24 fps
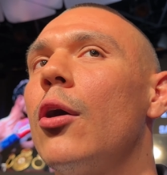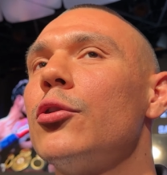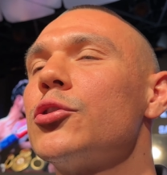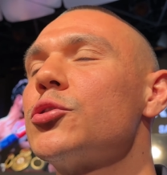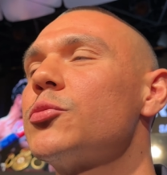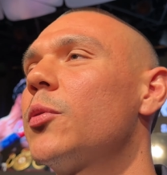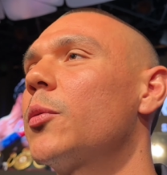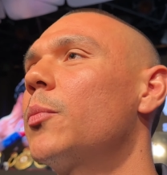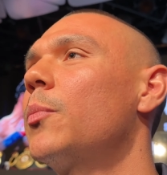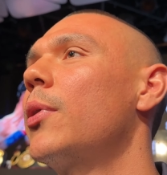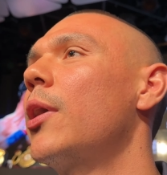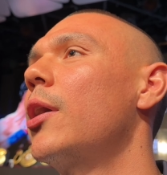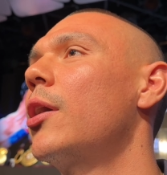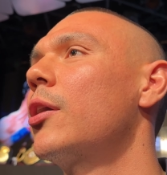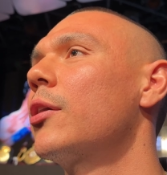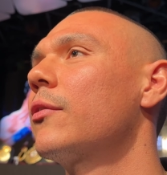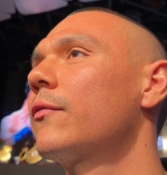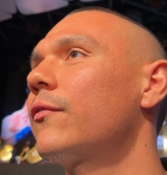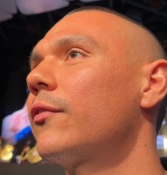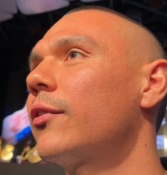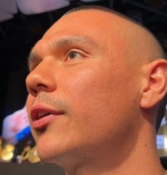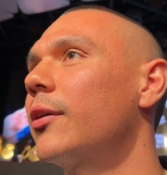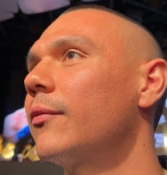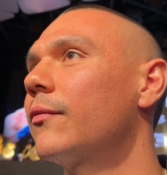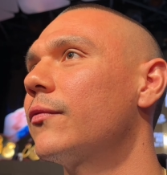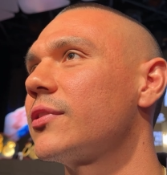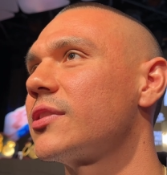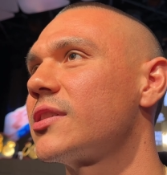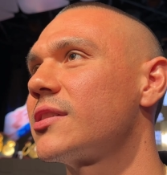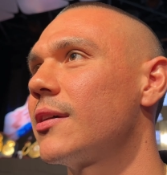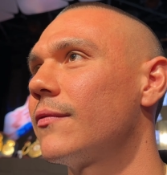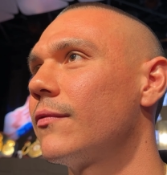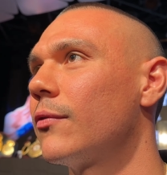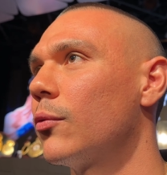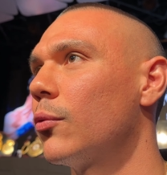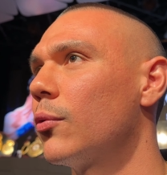I was preparing for him for
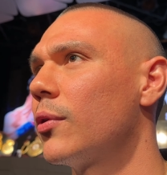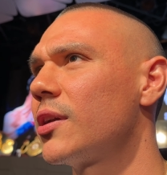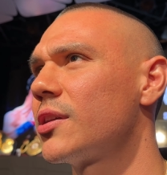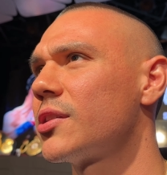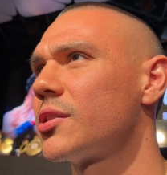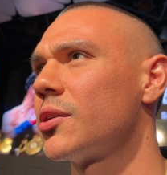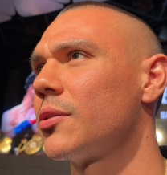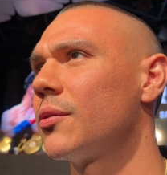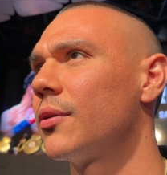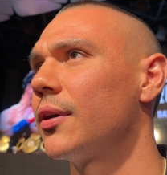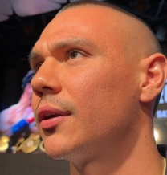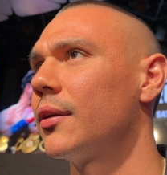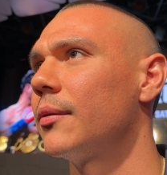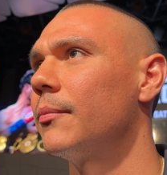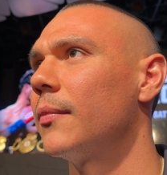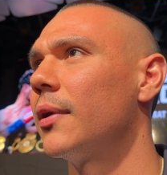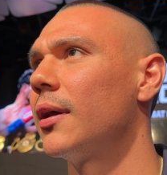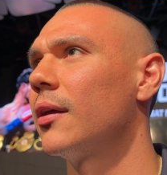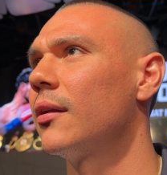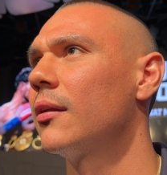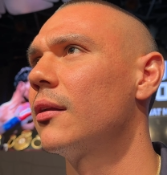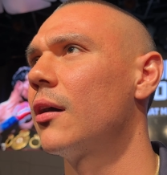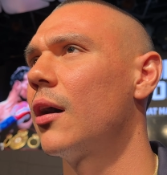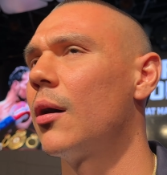seven weeks already, man.